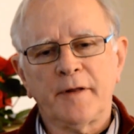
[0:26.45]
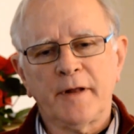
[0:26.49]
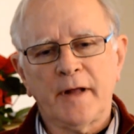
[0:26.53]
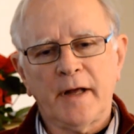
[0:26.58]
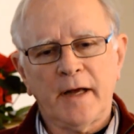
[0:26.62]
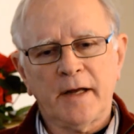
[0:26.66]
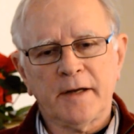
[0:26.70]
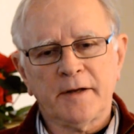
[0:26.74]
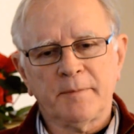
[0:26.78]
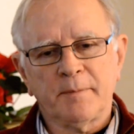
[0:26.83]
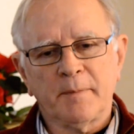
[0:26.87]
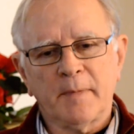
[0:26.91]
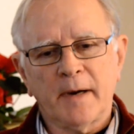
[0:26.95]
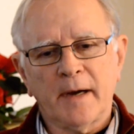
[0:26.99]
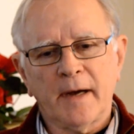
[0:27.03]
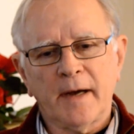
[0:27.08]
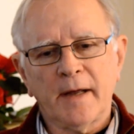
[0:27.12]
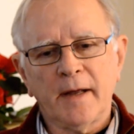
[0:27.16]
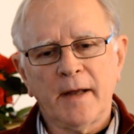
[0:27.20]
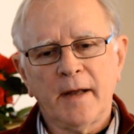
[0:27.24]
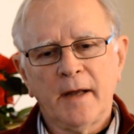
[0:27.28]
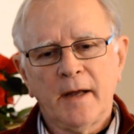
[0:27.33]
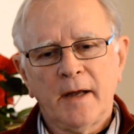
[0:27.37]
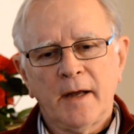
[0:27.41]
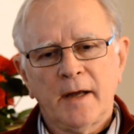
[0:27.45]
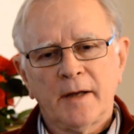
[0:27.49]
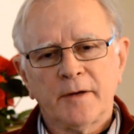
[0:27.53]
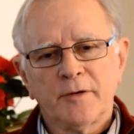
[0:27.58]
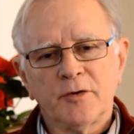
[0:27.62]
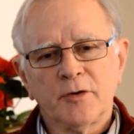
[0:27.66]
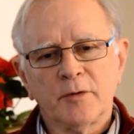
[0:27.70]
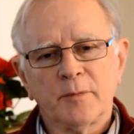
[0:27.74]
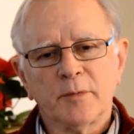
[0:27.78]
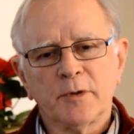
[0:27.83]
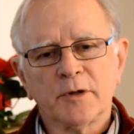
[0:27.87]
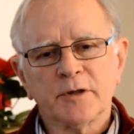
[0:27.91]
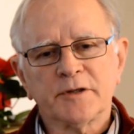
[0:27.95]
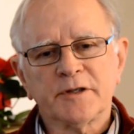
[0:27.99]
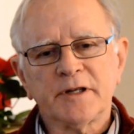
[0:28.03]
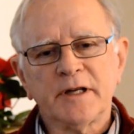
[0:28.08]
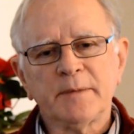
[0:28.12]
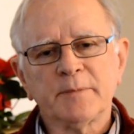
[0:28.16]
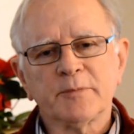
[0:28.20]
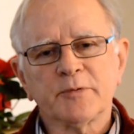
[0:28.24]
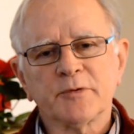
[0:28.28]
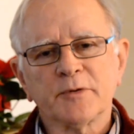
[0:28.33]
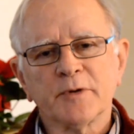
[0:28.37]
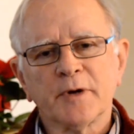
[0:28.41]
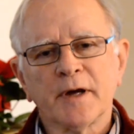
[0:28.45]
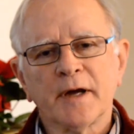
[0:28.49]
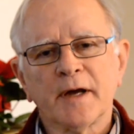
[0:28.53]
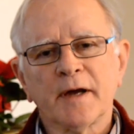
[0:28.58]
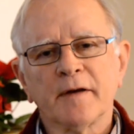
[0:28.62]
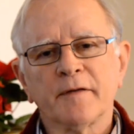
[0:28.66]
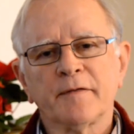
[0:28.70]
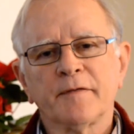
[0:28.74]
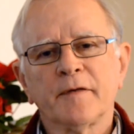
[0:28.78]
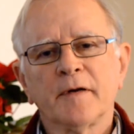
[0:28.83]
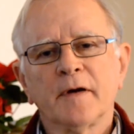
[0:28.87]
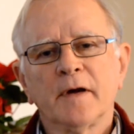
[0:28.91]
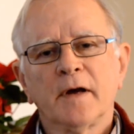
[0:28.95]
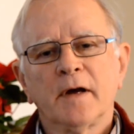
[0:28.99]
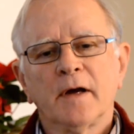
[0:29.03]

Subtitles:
that my tumor seems to have